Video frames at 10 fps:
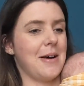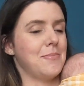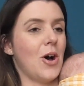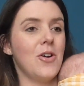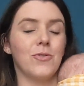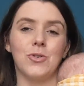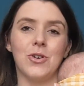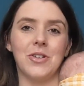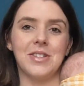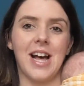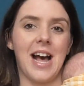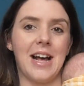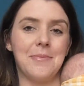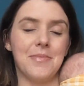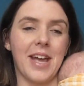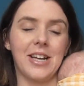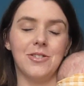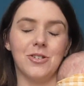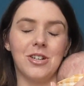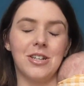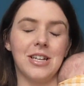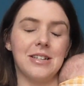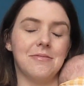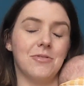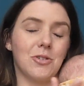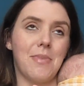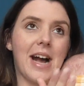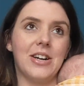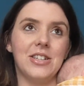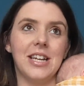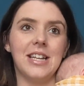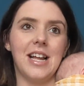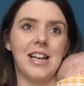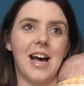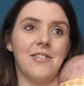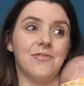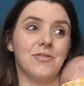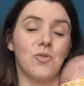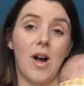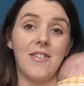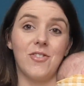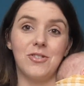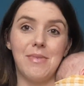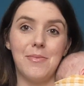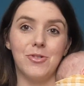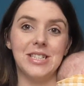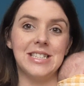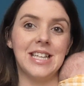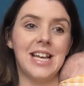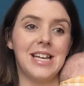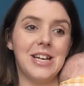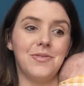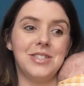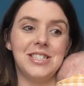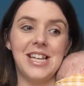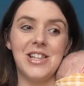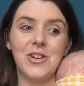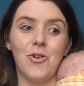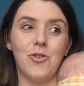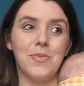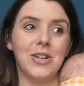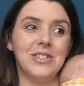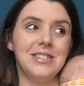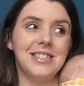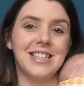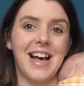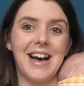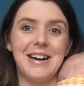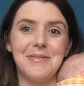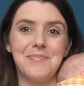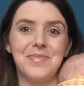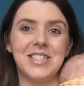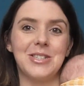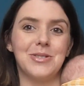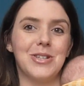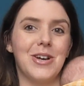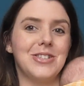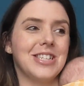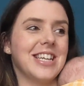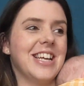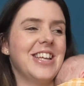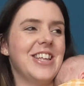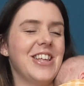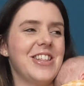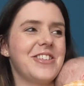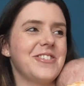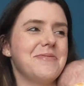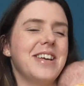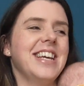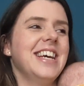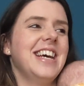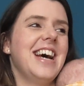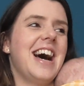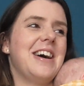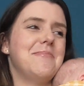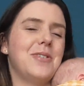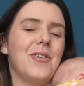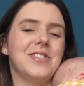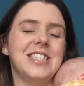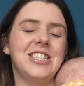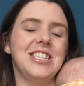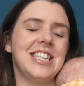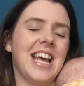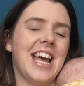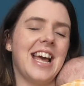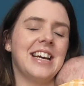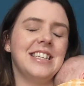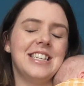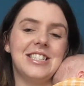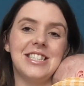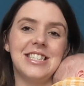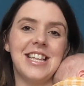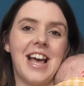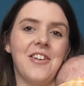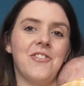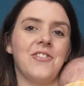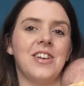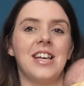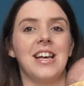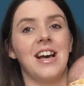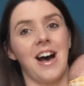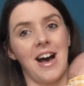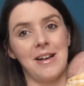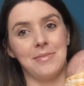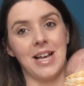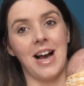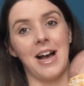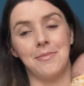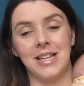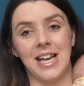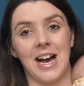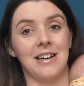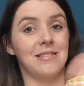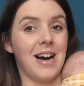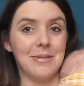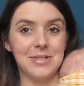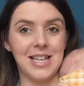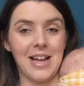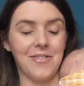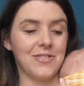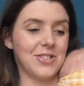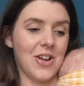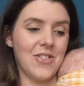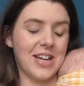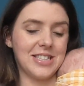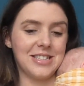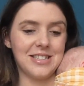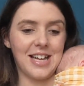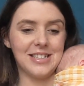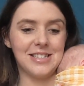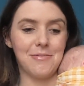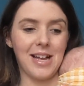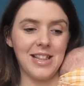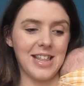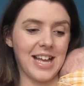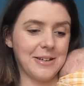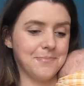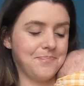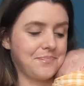but overall I can look back on it and have quite fond memories, which is either the hormones still surging through me. But obviously she's here, she's safe, I'm here, I'm safe. So that's the main thing.